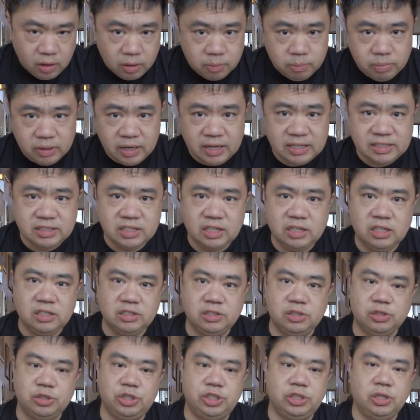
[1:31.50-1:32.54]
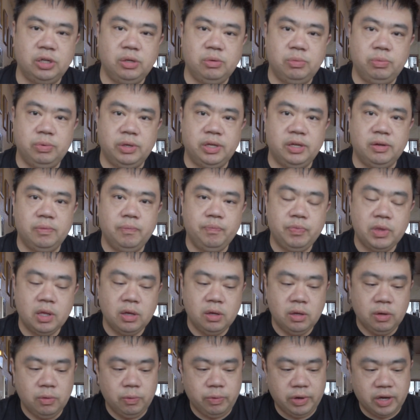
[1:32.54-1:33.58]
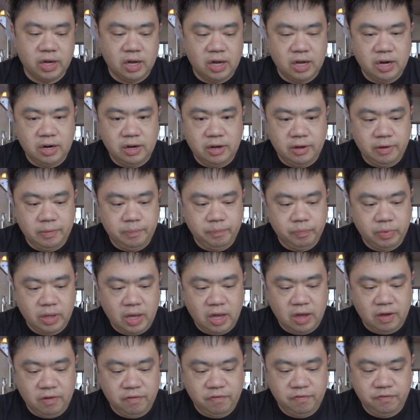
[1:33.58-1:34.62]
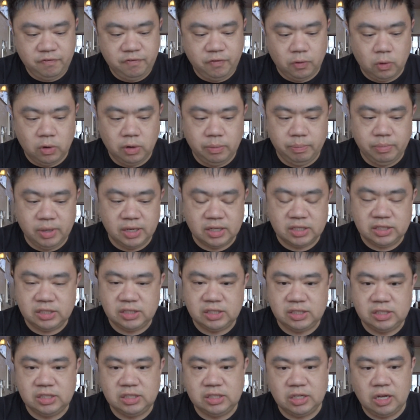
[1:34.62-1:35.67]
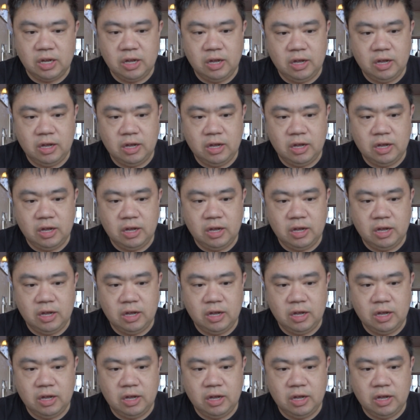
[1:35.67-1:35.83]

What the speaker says: But as I also showed, we got a 4-mix